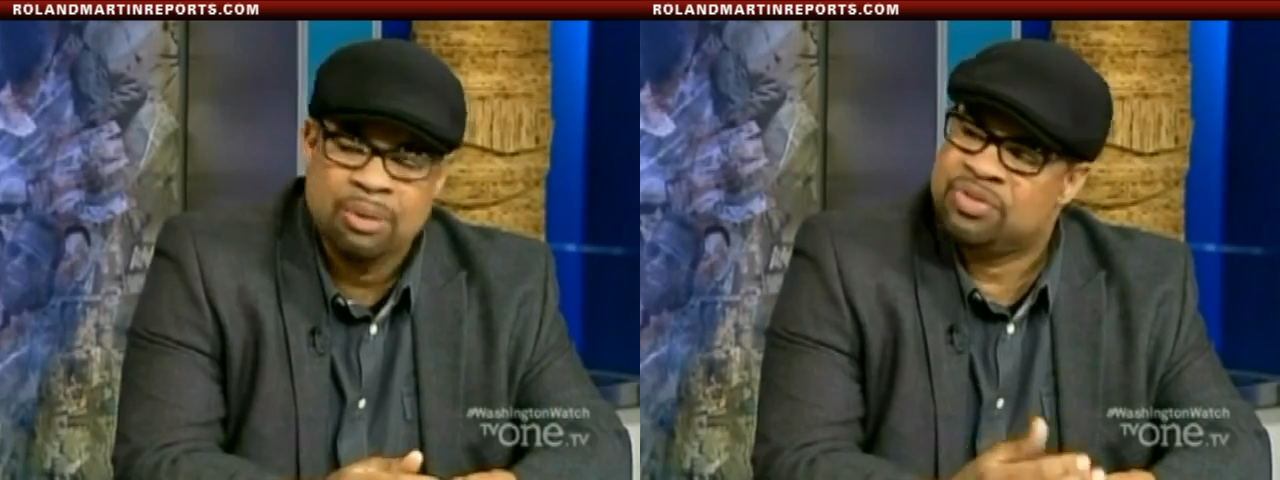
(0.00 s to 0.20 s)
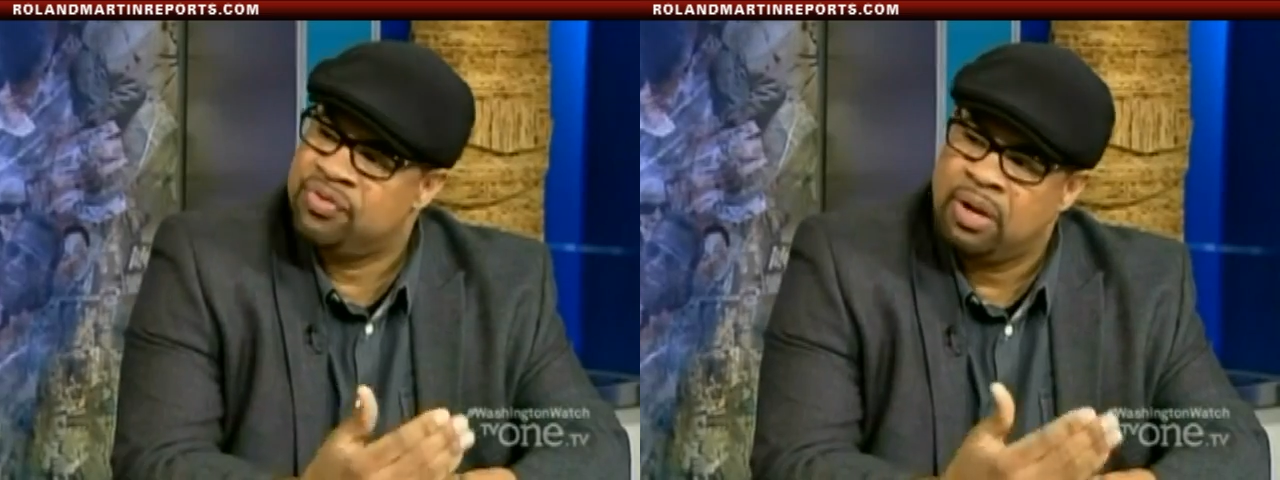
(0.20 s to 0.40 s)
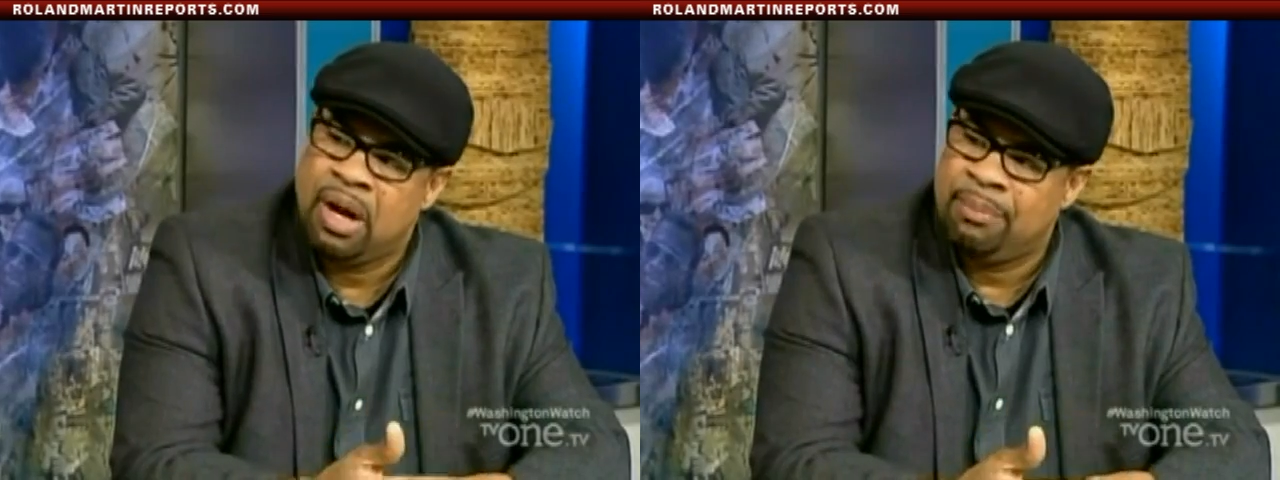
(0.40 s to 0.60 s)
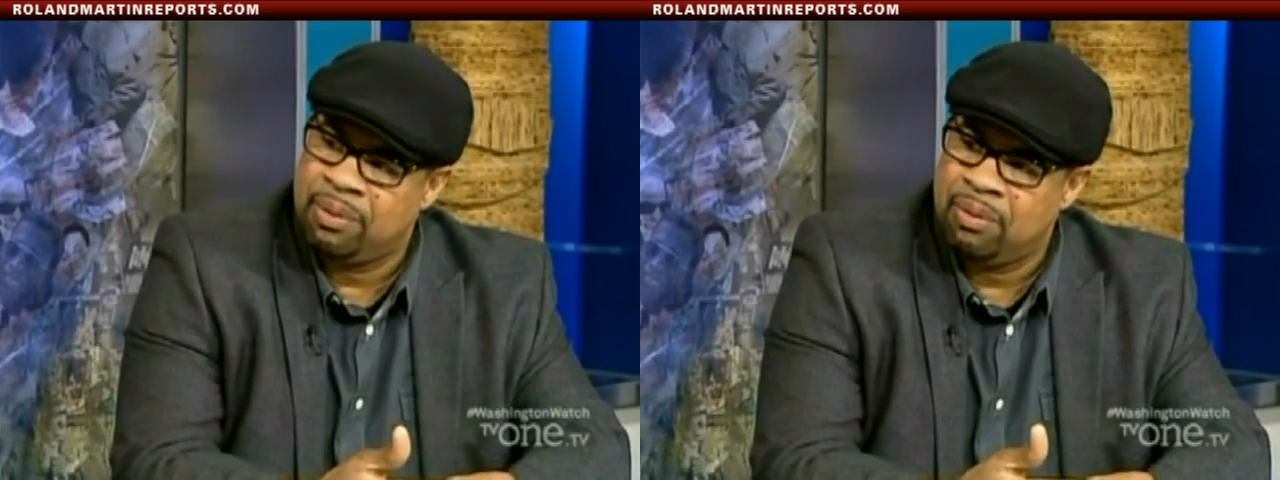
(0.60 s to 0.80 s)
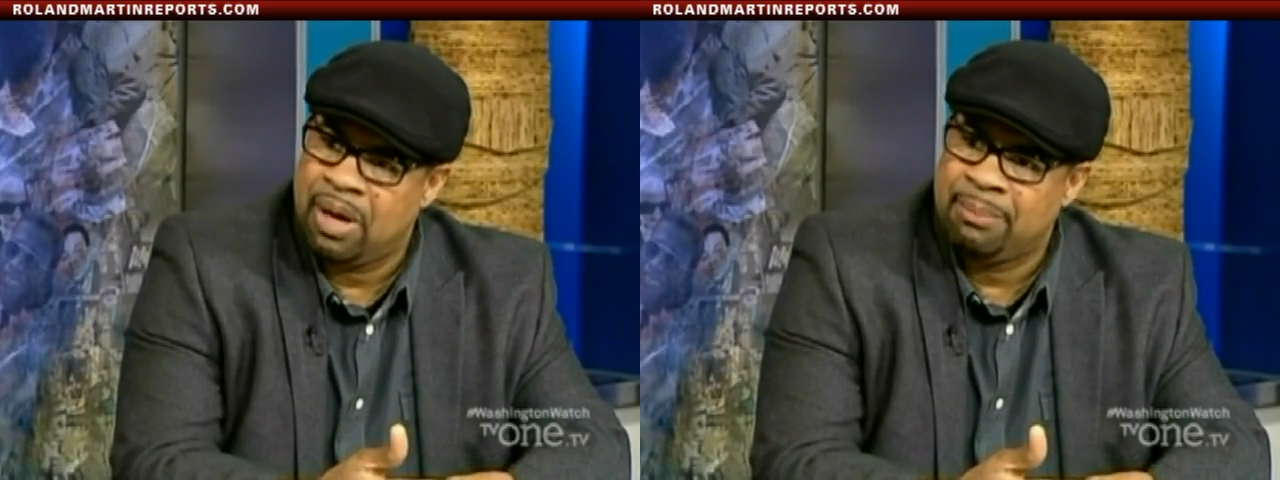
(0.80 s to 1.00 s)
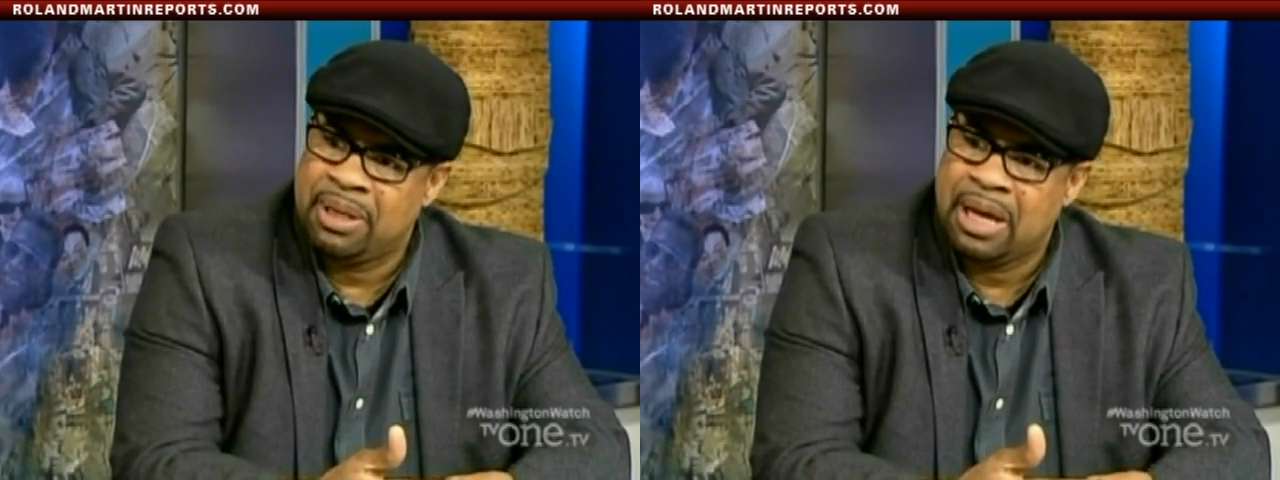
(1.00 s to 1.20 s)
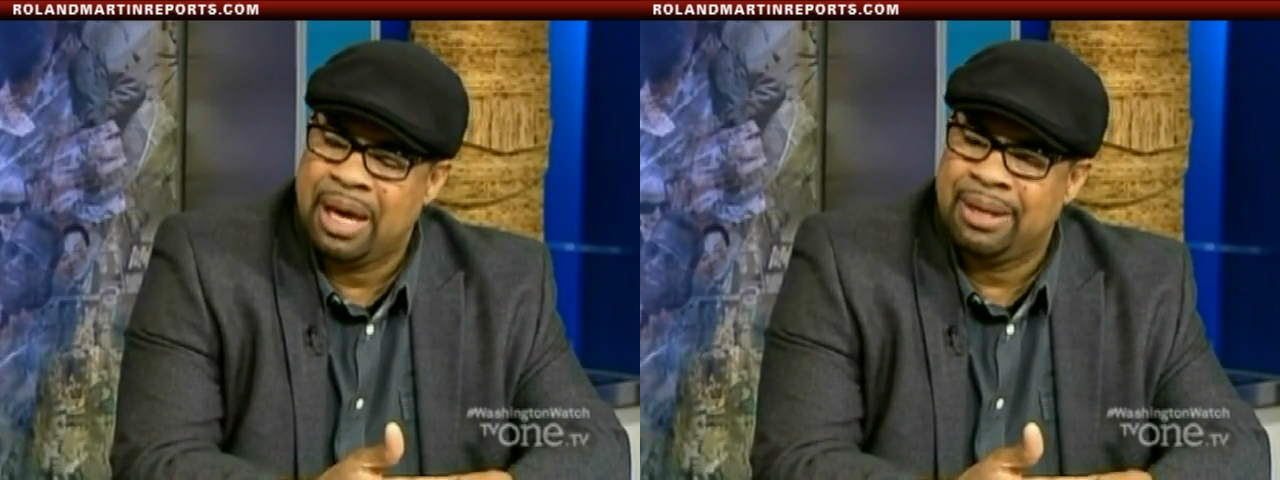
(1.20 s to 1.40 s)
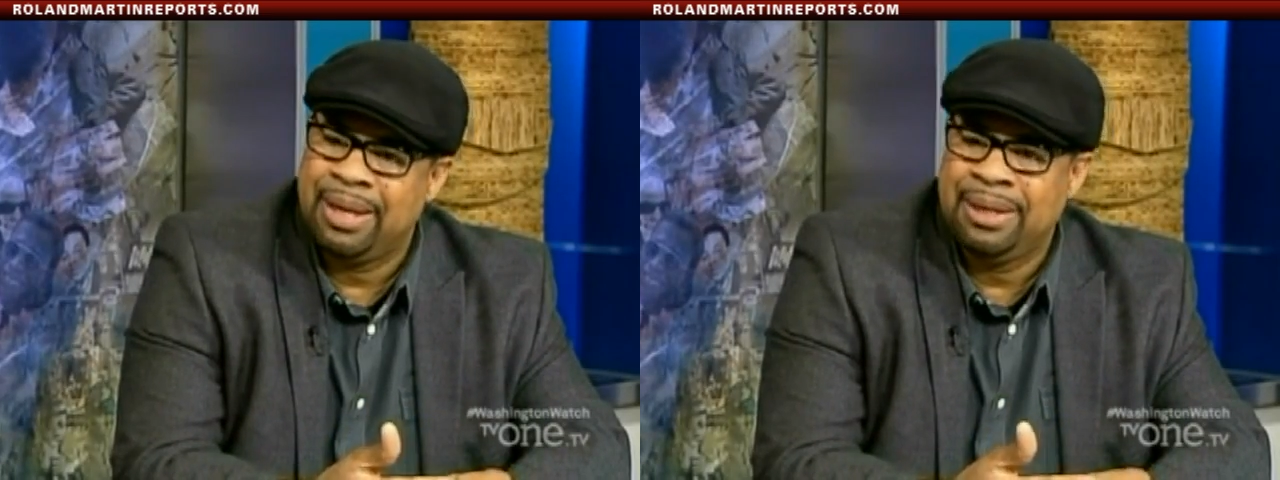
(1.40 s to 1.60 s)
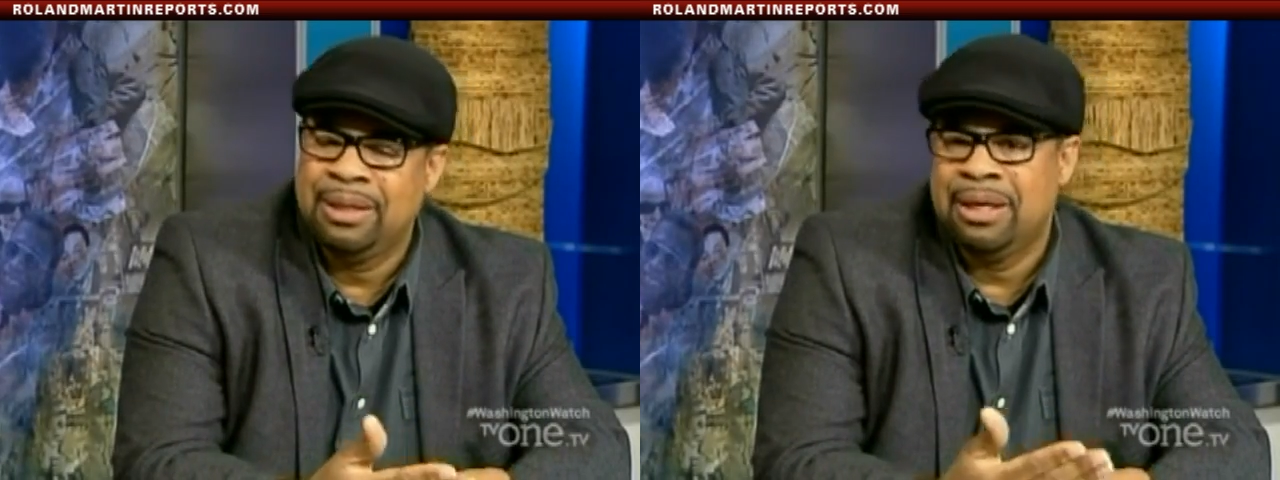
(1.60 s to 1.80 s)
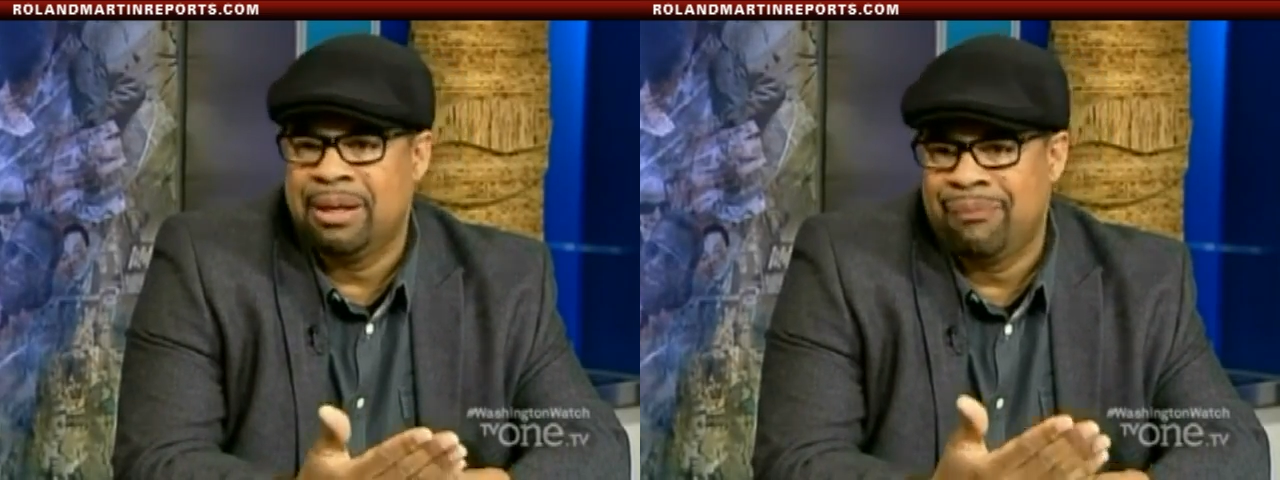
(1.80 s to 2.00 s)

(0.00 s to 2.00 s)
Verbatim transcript: he was phenomenal. I mean, I and right.